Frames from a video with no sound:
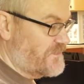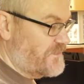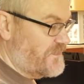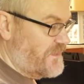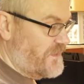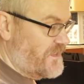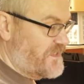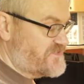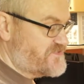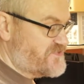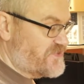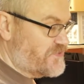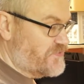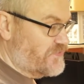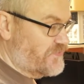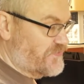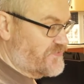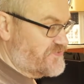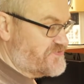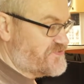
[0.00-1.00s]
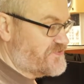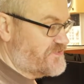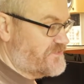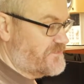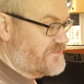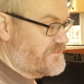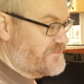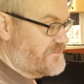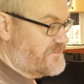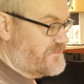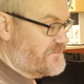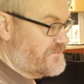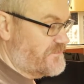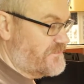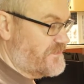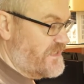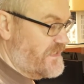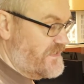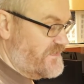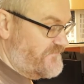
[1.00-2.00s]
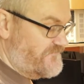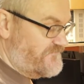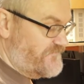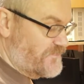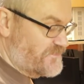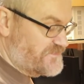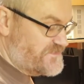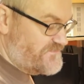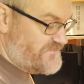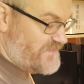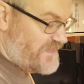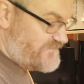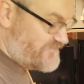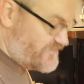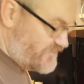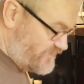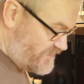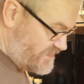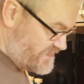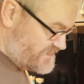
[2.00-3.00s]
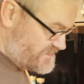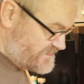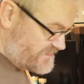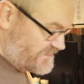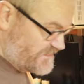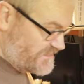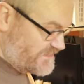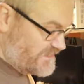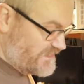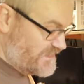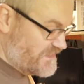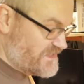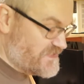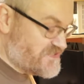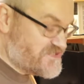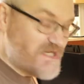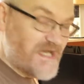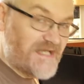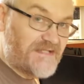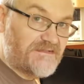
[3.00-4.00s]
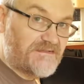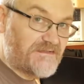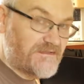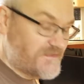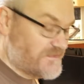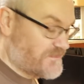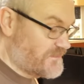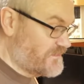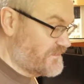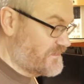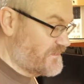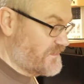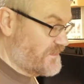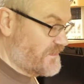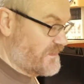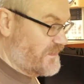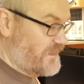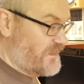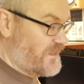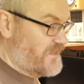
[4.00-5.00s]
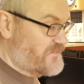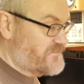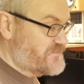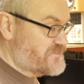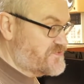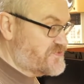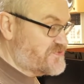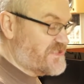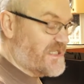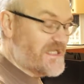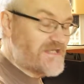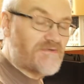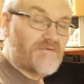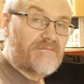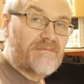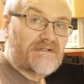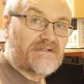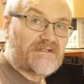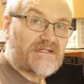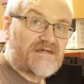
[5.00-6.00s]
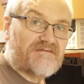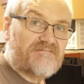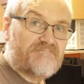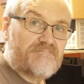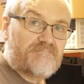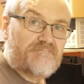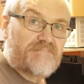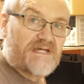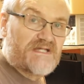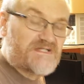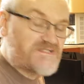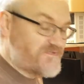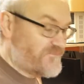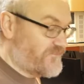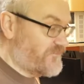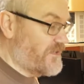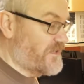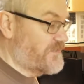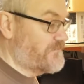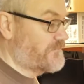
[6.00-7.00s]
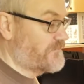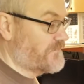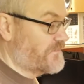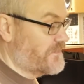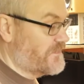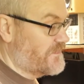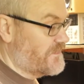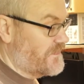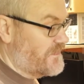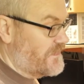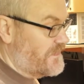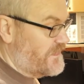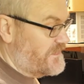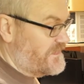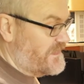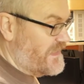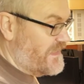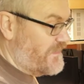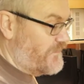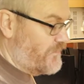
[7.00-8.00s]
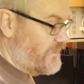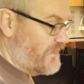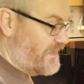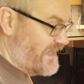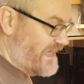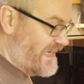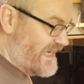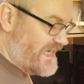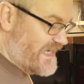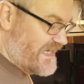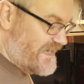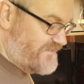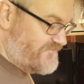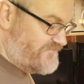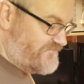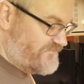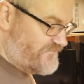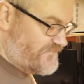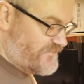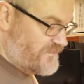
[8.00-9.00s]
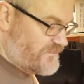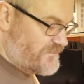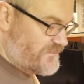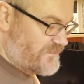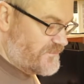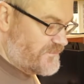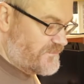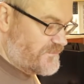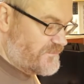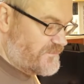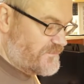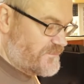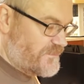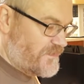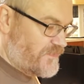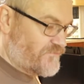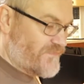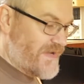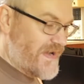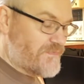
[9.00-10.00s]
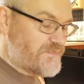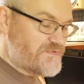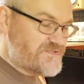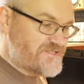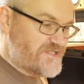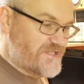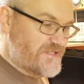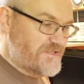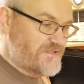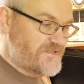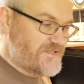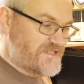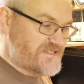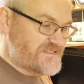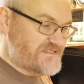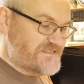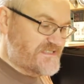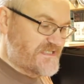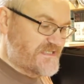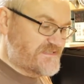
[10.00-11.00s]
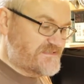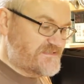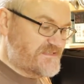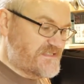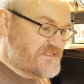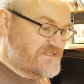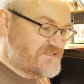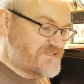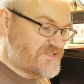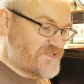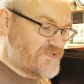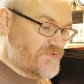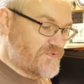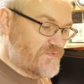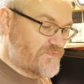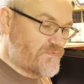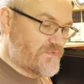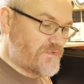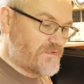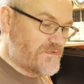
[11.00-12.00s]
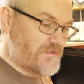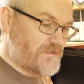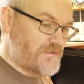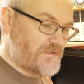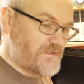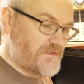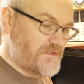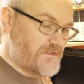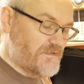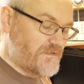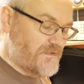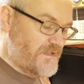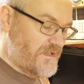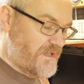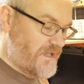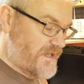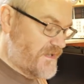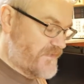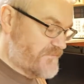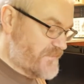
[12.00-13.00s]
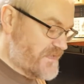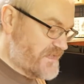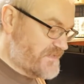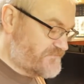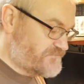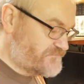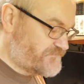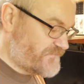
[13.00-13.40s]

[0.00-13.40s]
to cut it at 45 degrees each end, just like you were building a picture frame. Now I have a router that sits into a